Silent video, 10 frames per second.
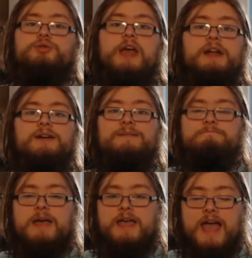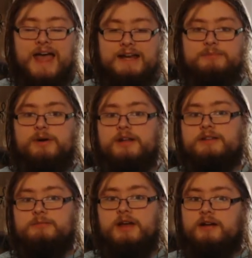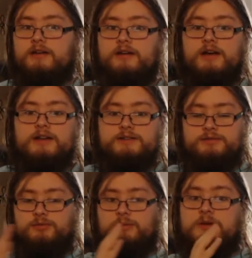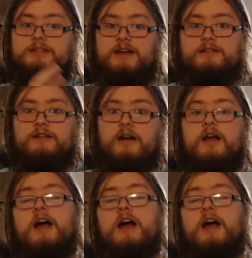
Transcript: You cannot pay any money in the beta. So I just want to make that clear.